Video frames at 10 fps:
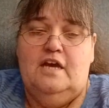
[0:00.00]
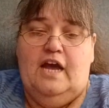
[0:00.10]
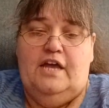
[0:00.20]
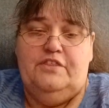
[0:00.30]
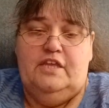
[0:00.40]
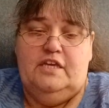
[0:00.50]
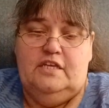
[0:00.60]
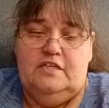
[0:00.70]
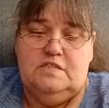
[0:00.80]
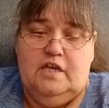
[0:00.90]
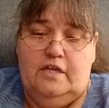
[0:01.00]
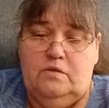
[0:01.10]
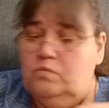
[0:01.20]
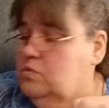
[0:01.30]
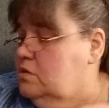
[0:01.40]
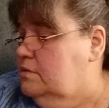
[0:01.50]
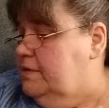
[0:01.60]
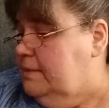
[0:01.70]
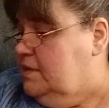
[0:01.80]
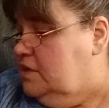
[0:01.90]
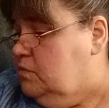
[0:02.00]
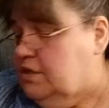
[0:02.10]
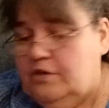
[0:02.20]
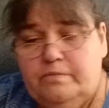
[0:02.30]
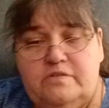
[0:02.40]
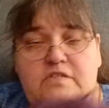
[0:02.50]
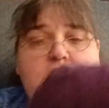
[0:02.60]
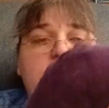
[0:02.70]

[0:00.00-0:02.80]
I think it is kind of wool, but I'm not 100%